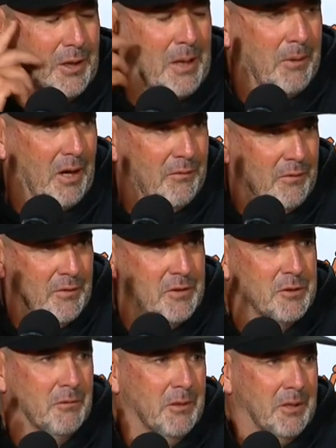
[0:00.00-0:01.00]
coming off of
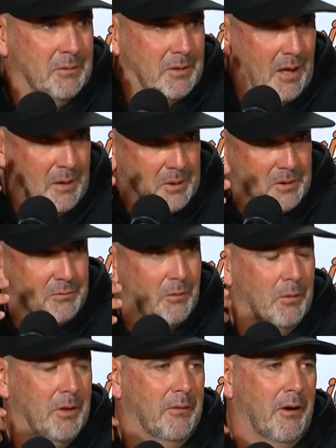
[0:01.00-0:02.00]
injury, kind of being
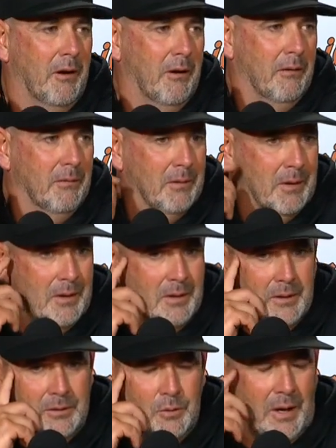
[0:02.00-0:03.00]
thrown in there,
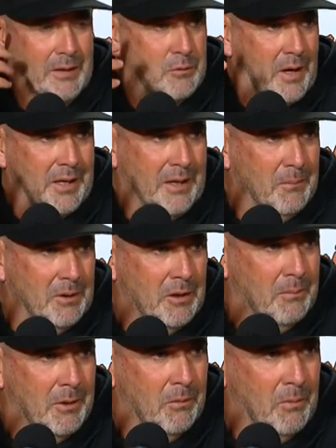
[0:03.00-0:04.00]
try to give him a
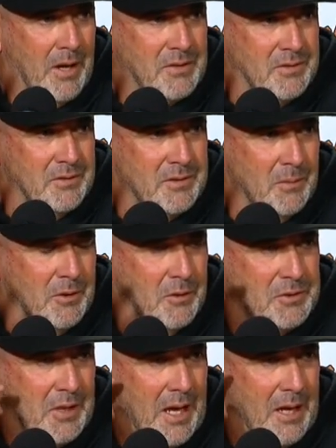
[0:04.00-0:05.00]
little bit of rest in some of
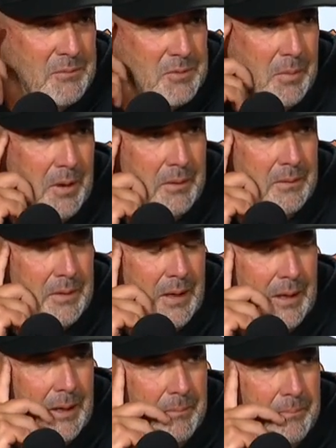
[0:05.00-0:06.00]
those games, but
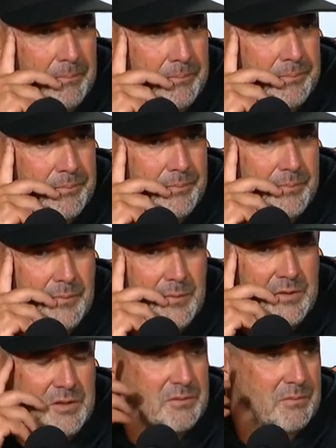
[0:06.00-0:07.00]

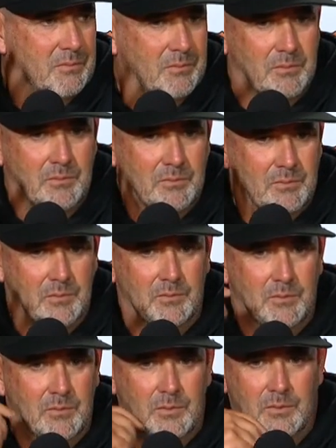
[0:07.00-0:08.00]
just
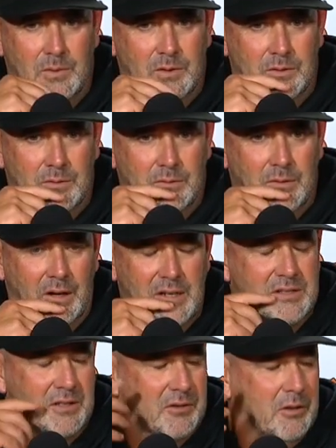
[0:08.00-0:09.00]
not
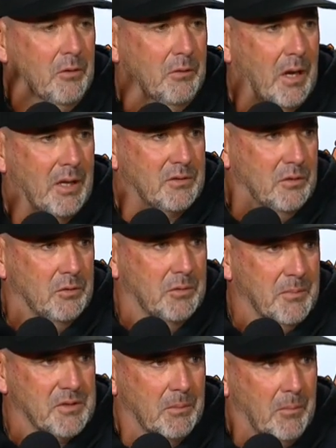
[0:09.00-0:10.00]
easy to do. Not easy
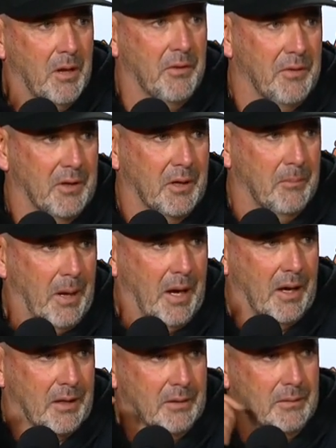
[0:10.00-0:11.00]
to miss a month and then come
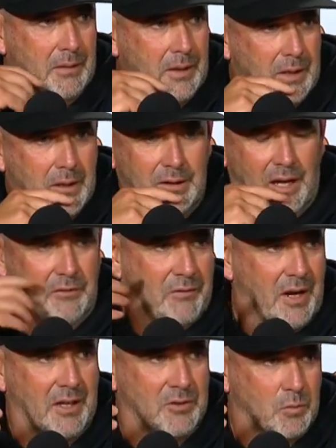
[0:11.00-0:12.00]
back and kind of
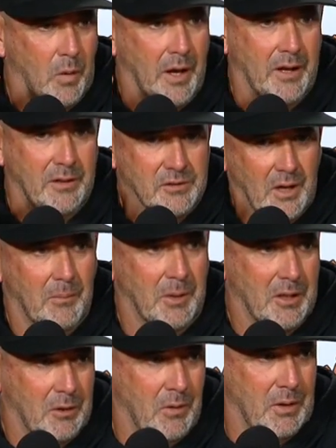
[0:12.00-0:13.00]
finding his way. You saw him
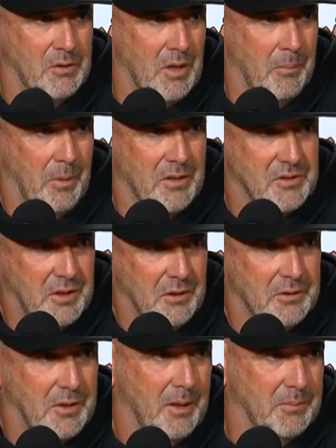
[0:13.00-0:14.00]
get a great jump on a
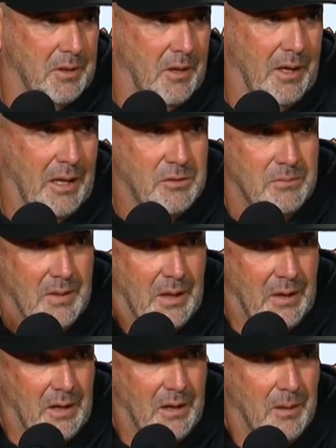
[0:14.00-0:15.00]
steal attempt tonight.
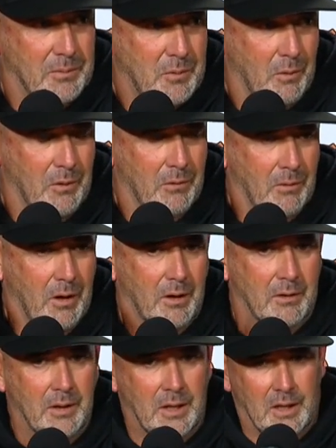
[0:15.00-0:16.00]
That ended up scoring a
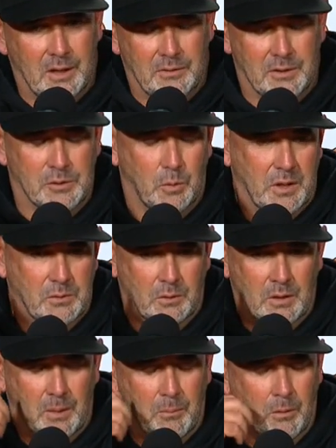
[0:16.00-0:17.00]
run. The swings
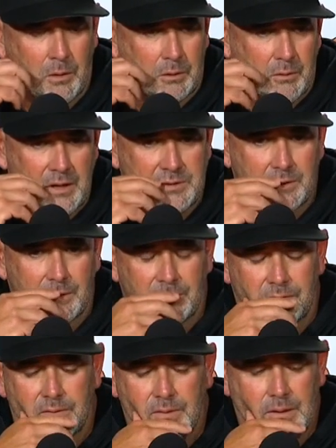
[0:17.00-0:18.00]
were a lot more
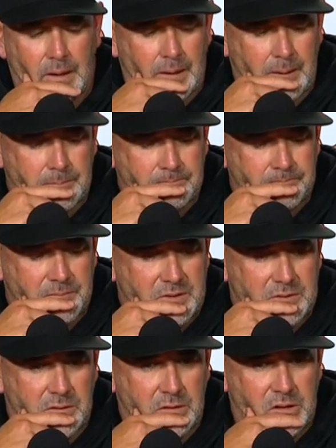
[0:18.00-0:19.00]
aggressive.
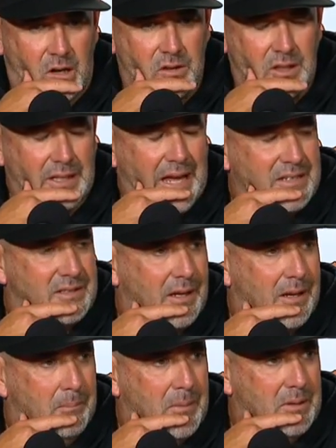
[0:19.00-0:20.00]
Saw it the last
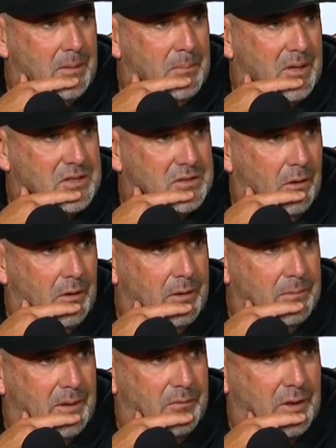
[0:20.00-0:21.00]
day in
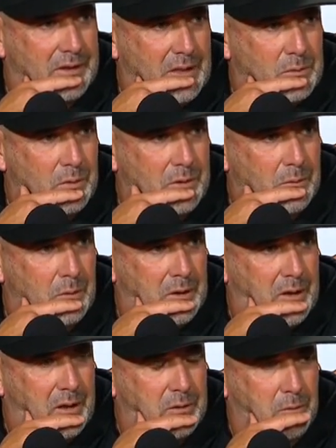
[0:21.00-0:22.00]
Minnesota. I feel like that's when he
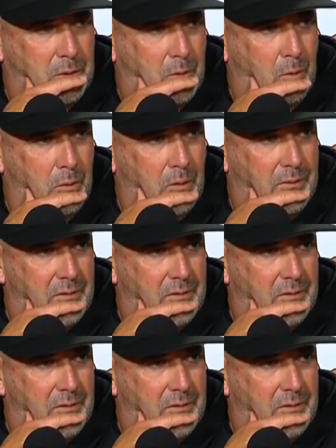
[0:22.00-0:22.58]
really kind of turned the corner